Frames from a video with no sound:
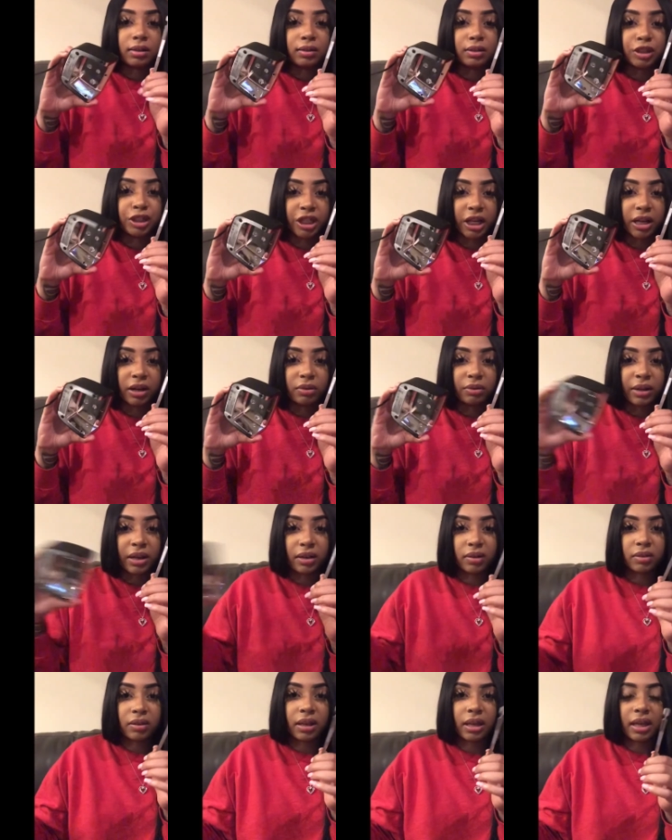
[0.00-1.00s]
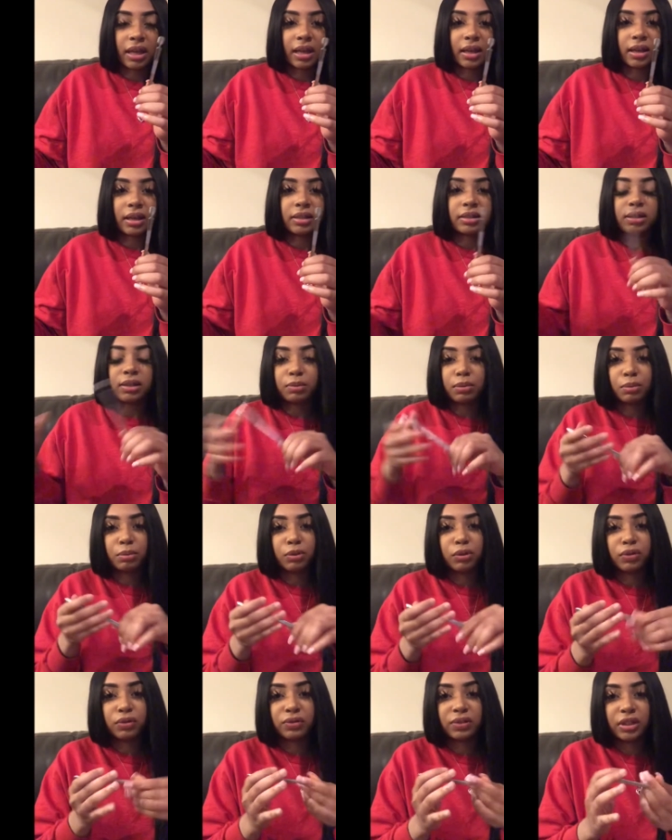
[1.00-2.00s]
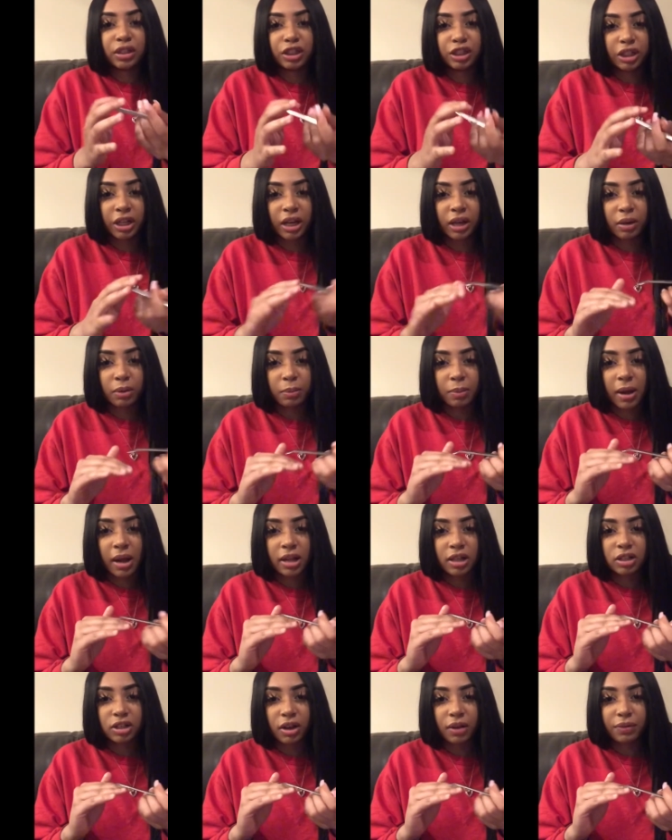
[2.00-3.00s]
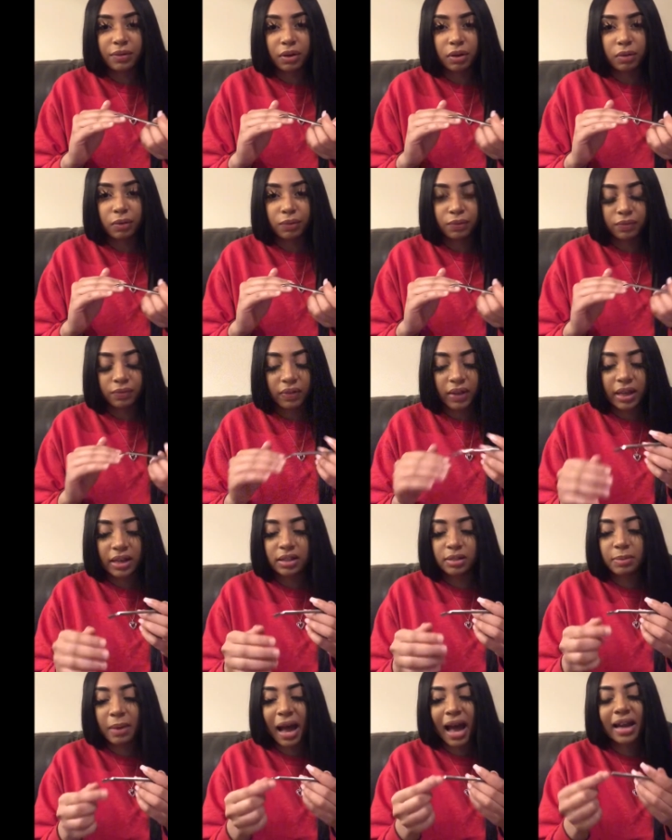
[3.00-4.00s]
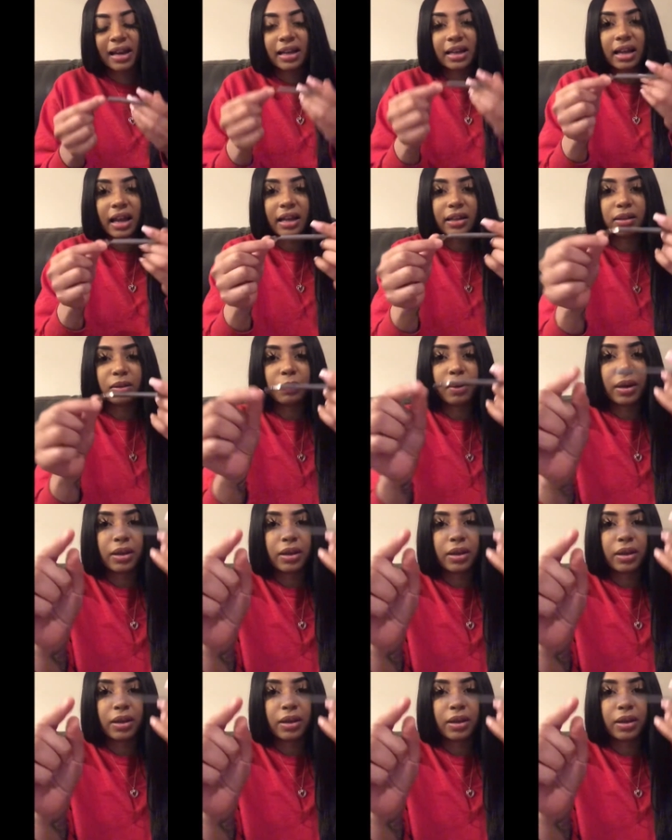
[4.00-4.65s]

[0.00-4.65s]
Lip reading: gel nail kit to remove the gel polish off your fingers, but I didn't like the way,